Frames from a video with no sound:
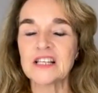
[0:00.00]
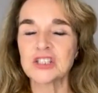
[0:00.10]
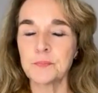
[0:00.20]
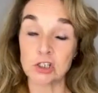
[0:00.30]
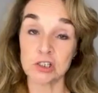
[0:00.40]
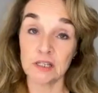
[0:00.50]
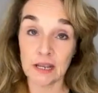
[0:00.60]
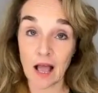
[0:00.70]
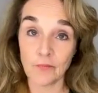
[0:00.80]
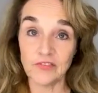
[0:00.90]

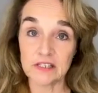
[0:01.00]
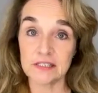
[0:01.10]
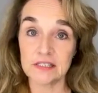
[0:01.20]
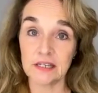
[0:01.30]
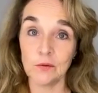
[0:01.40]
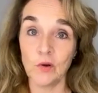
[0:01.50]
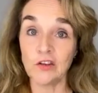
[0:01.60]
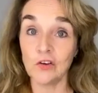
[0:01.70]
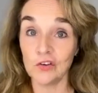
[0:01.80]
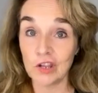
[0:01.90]
especially obviously
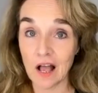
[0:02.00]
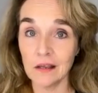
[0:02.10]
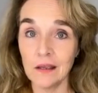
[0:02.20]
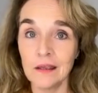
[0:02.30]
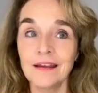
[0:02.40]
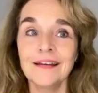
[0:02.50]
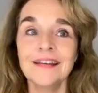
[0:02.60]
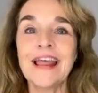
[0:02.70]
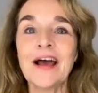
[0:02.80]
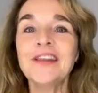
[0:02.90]
when you're young.
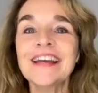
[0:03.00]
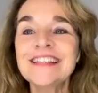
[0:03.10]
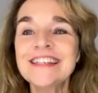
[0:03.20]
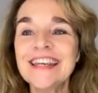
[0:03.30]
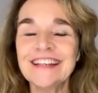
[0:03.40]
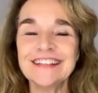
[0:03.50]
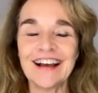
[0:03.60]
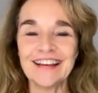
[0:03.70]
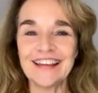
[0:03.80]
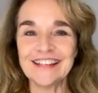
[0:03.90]
Now,
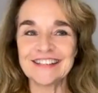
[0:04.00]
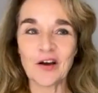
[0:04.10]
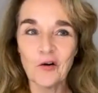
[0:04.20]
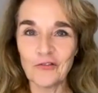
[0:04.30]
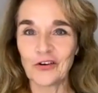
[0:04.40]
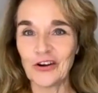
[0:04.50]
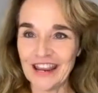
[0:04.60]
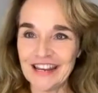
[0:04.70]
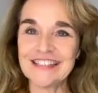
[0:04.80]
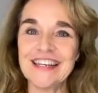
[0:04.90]
19 is over
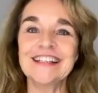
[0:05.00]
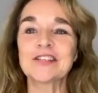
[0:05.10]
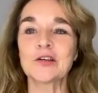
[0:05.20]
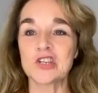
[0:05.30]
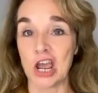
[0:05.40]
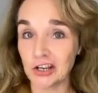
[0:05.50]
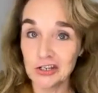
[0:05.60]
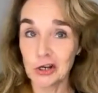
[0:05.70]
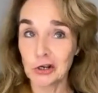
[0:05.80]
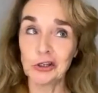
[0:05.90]
18, so
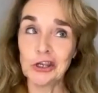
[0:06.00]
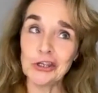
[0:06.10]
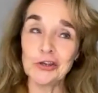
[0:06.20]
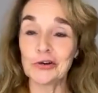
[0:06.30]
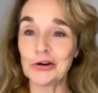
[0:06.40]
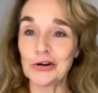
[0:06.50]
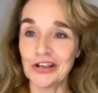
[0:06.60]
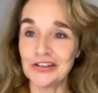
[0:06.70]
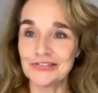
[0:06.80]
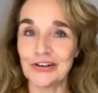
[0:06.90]
technically
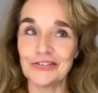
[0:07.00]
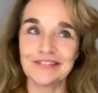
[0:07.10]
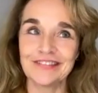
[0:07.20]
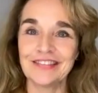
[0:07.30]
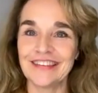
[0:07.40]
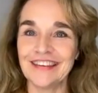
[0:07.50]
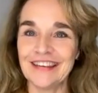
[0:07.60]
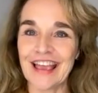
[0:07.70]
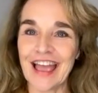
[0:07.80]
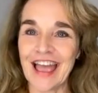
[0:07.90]
you're adult in
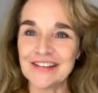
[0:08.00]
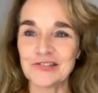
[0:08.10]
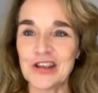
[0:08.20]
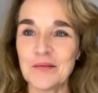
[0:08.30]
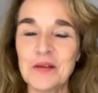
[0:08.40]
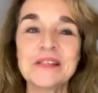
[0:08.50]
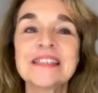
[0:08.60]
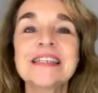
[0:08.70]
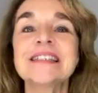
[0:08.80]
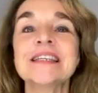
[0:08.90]
the entertainment
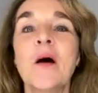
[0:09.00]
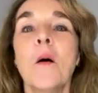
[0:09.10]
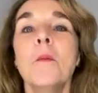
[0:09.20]
business.